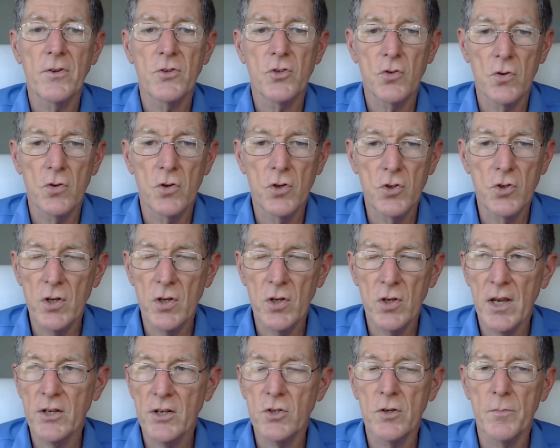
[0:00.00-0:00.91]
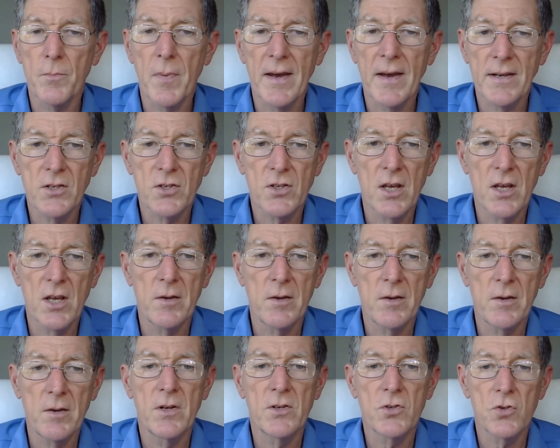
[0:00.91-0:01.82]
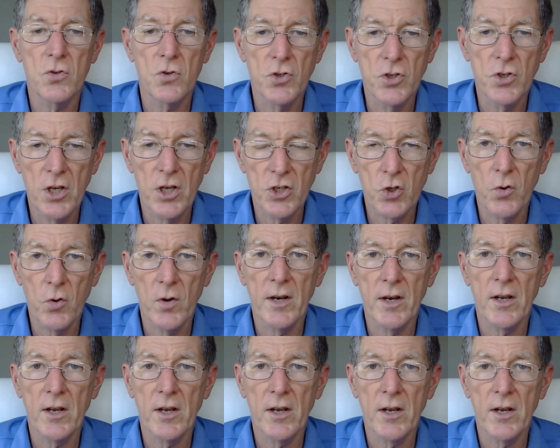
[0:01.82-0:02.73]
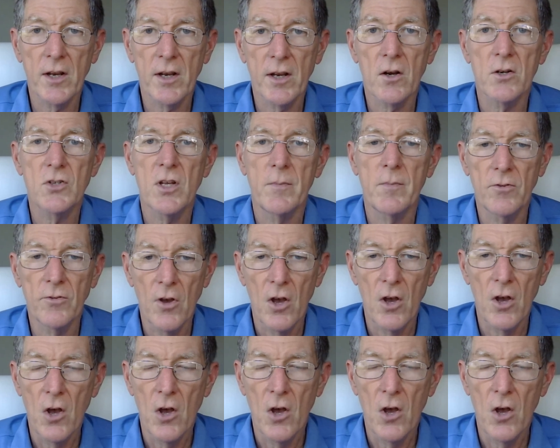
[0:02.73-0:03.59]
As soon as you get your bank statements, as soon as you get your credit card statements,